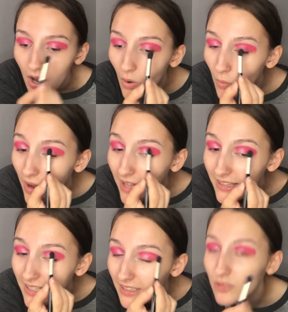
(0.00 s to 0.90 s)
Oh, I
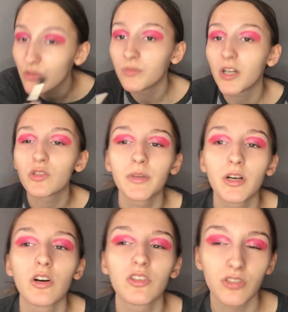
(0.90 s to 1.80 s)
like that so much, oh my
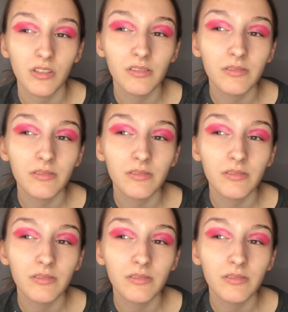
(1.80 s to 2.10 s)
gosh.